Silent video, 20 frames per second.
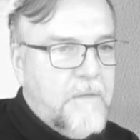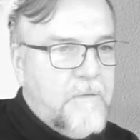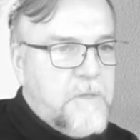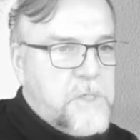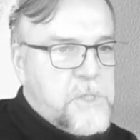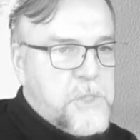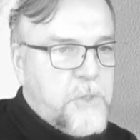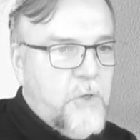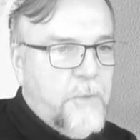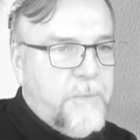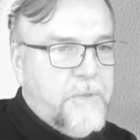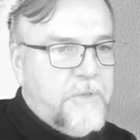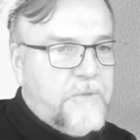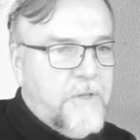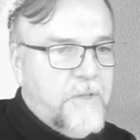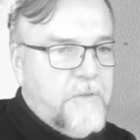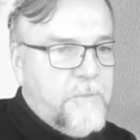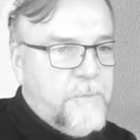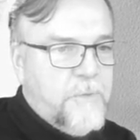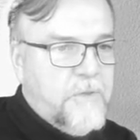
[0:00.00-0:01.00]
Jacobian
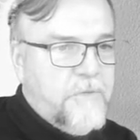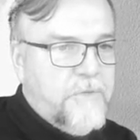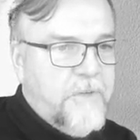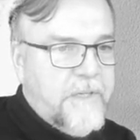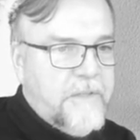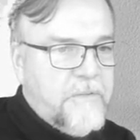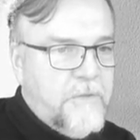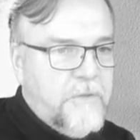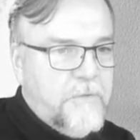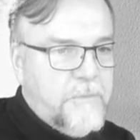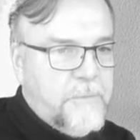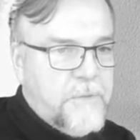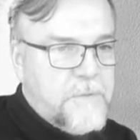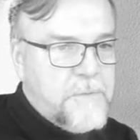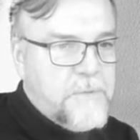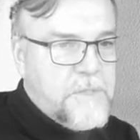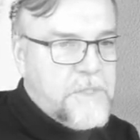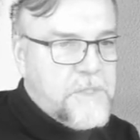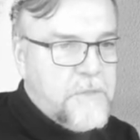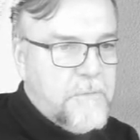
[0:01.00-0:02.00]
transpose factors,
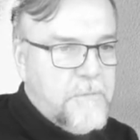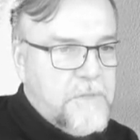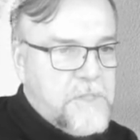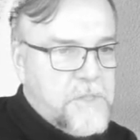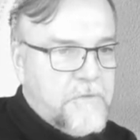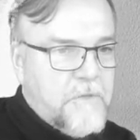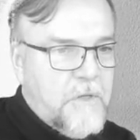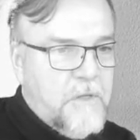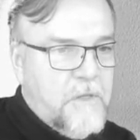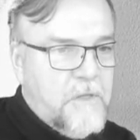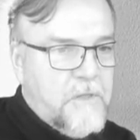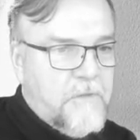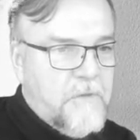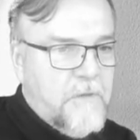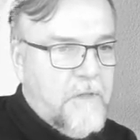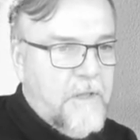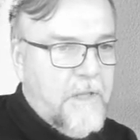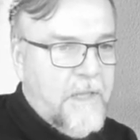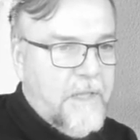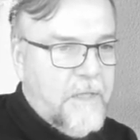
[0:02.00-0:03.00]
which we just called
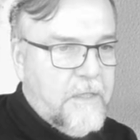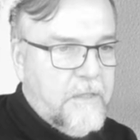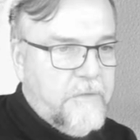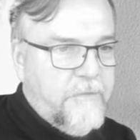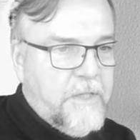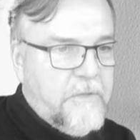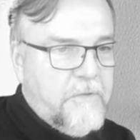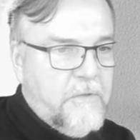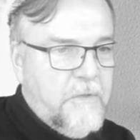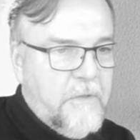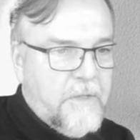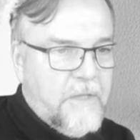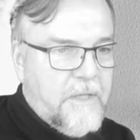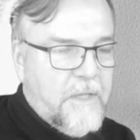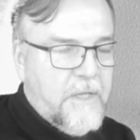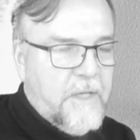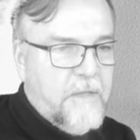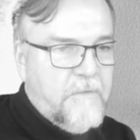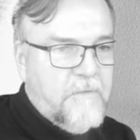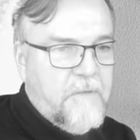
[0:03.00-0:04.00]
leg factor, and
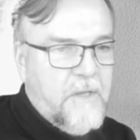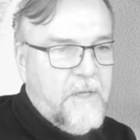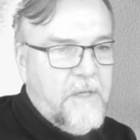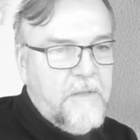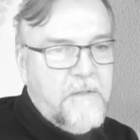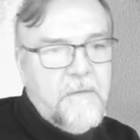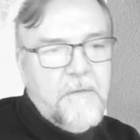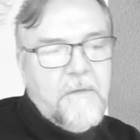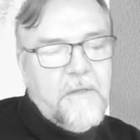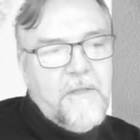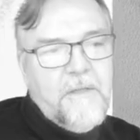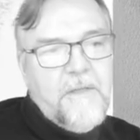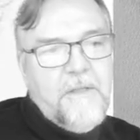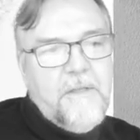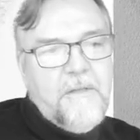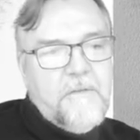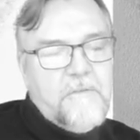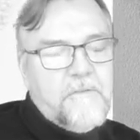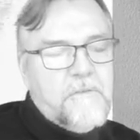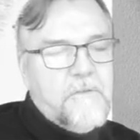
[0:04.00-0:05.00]
add that.
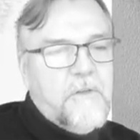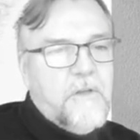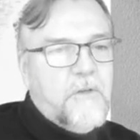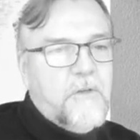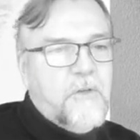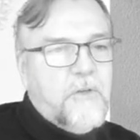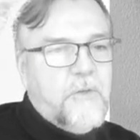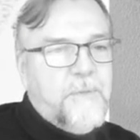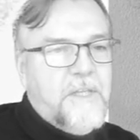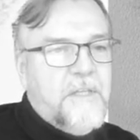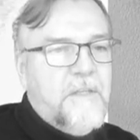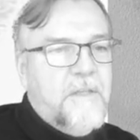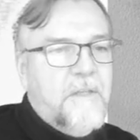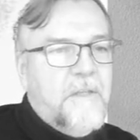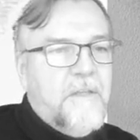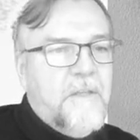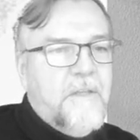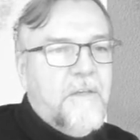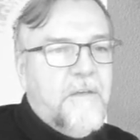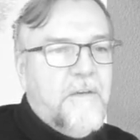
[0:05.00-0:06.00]
This is now going to be
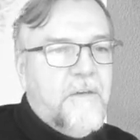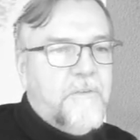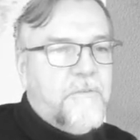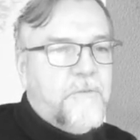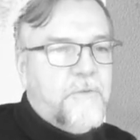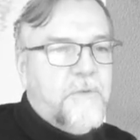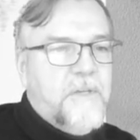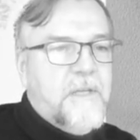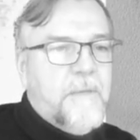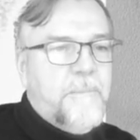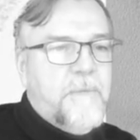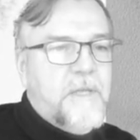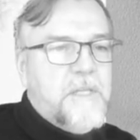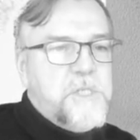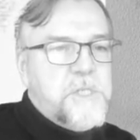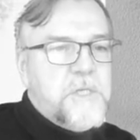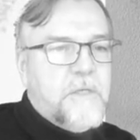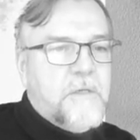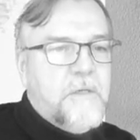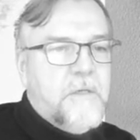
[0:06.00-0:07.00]
a
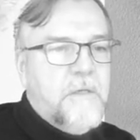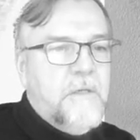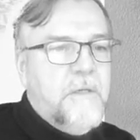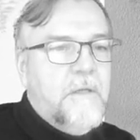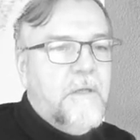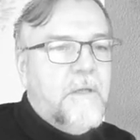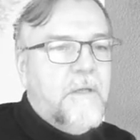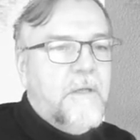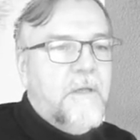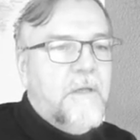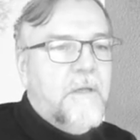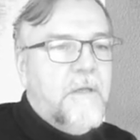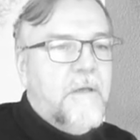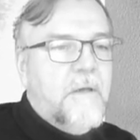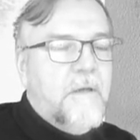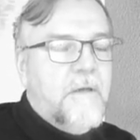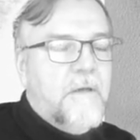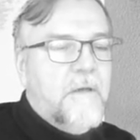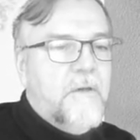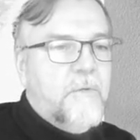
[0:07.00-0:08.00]
3-dimensional
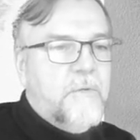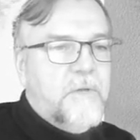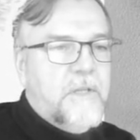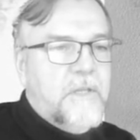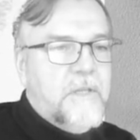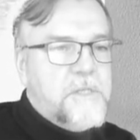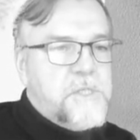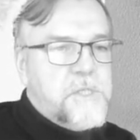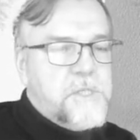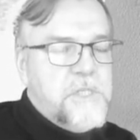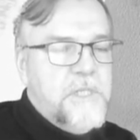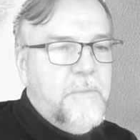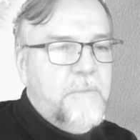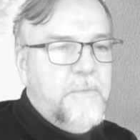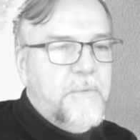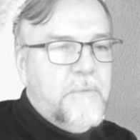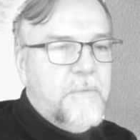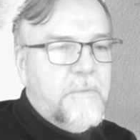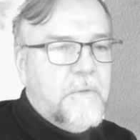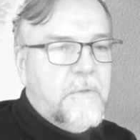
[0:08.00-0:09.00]

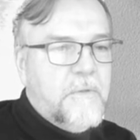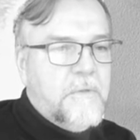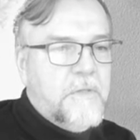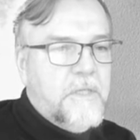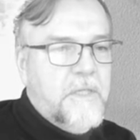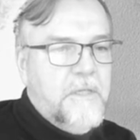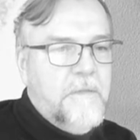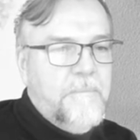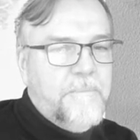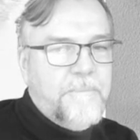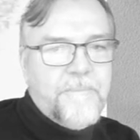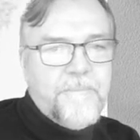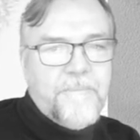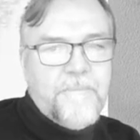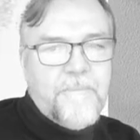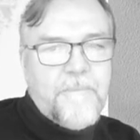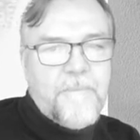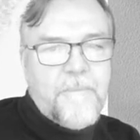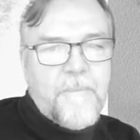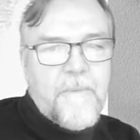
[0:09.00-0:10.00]
relationship. Okay,
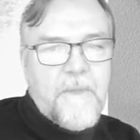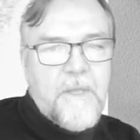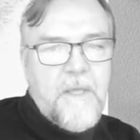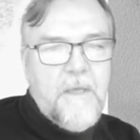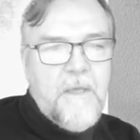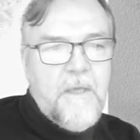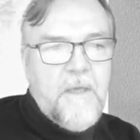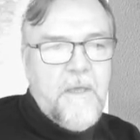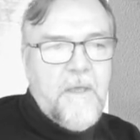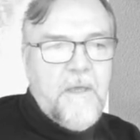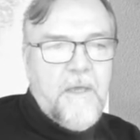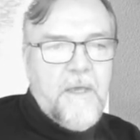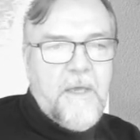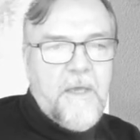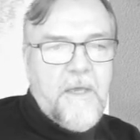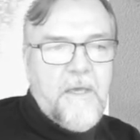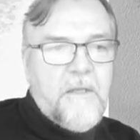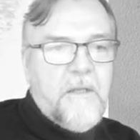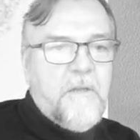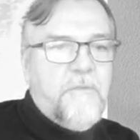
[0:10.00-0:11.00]

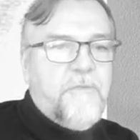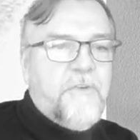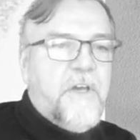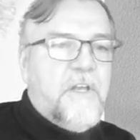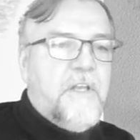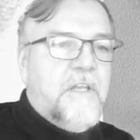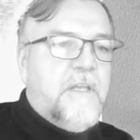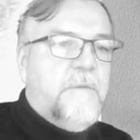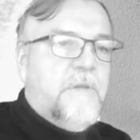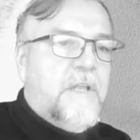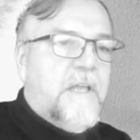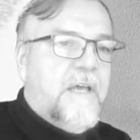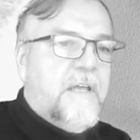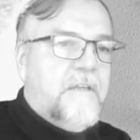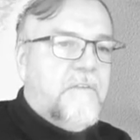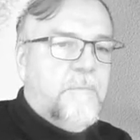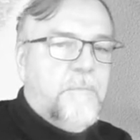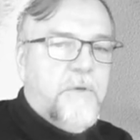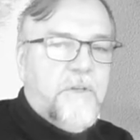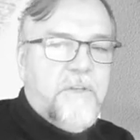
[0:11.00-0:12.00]
and then finally we'll
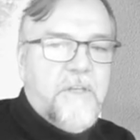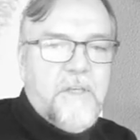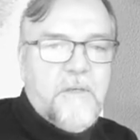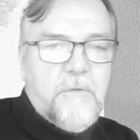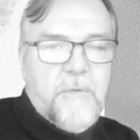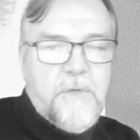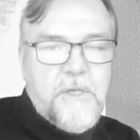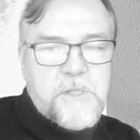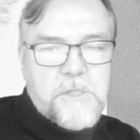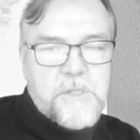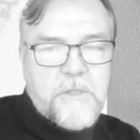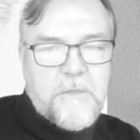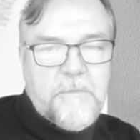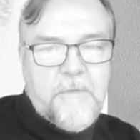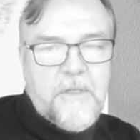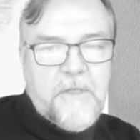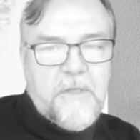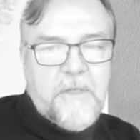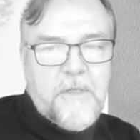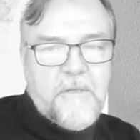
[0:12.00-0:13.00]
add the body equation,
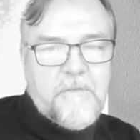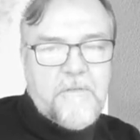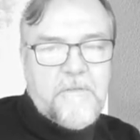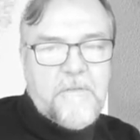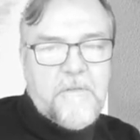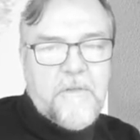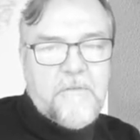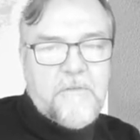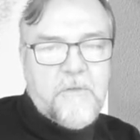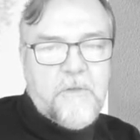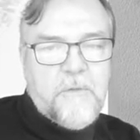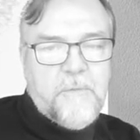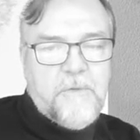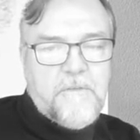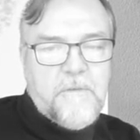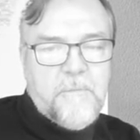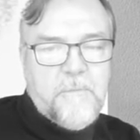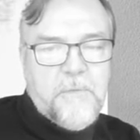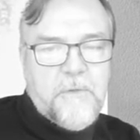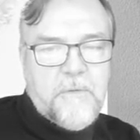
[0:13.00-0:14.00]
and that's going to be
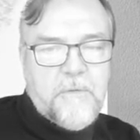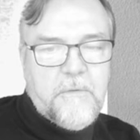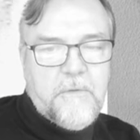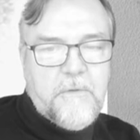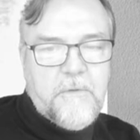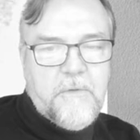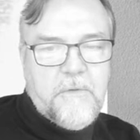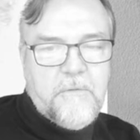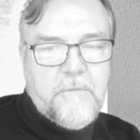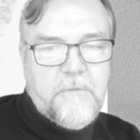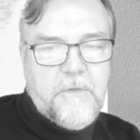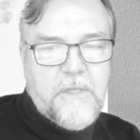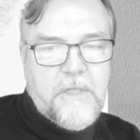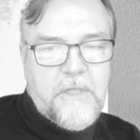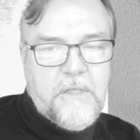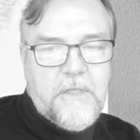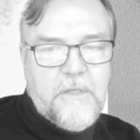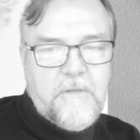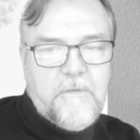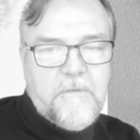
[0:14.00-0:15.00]
simple. You don't
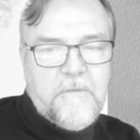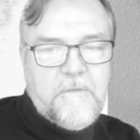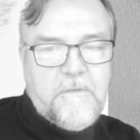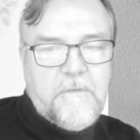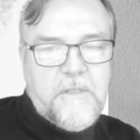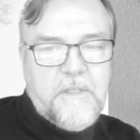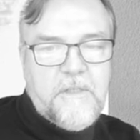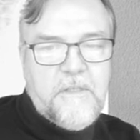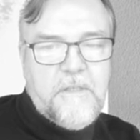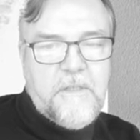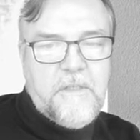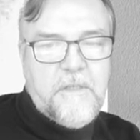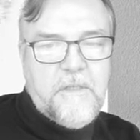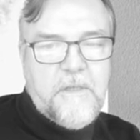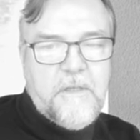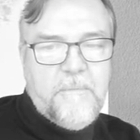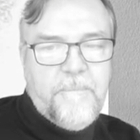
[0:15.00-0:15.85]
really need to see the